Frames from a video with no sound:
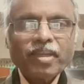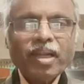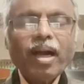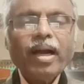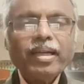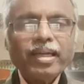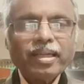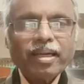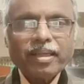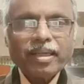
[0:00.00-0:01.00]
And it
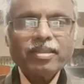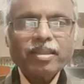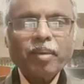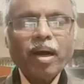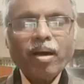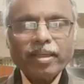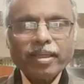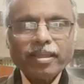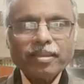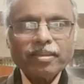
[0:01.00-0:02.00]
contains some
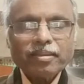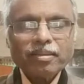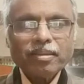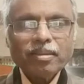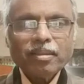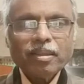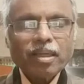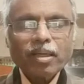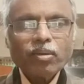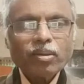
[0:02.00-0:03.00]
articles,
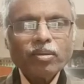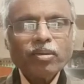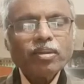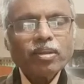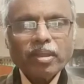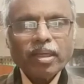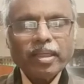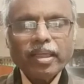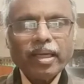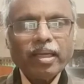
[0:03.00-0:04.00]
around
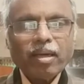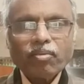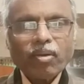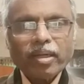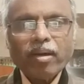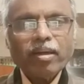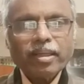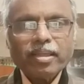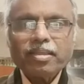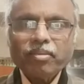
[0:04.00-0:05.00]
39 or 40
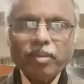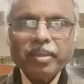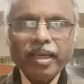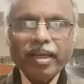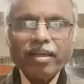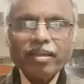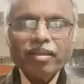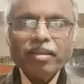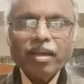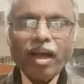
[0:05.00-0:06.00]
articles will be there.
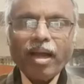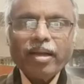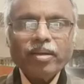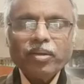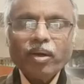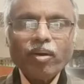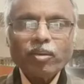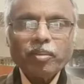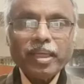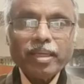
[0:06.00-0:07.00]
And you have to
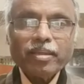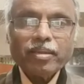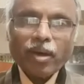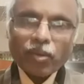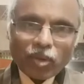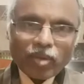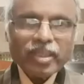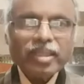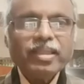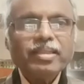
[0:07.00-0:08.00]
be thorough
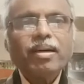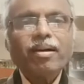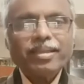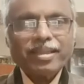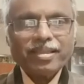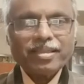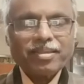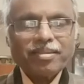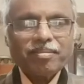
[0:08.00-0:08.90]
with these articles.